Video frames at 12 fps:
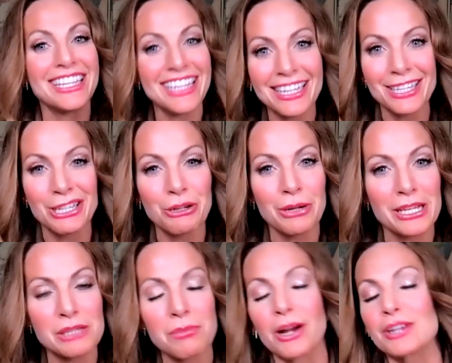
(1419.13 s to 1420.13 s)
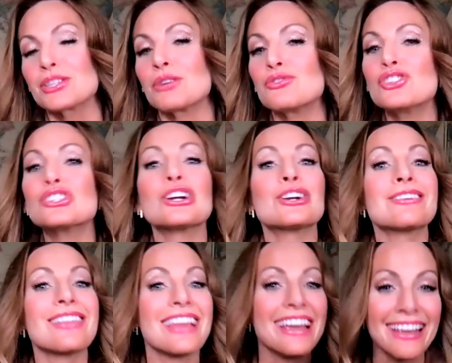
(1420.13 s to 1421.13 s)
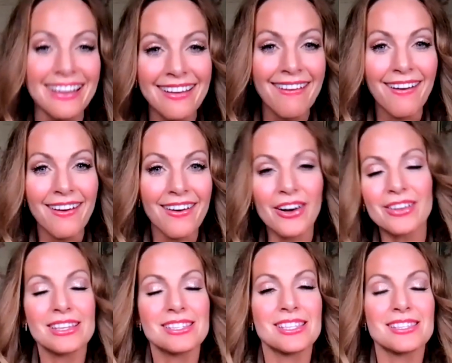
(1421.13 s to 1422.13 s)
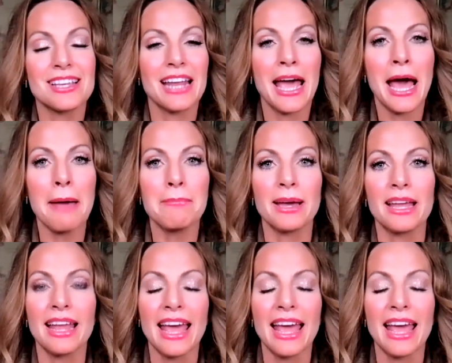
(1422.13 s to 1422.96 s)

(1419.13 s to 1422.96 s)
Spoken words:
He didn't do his part. So surely all this is going to happen.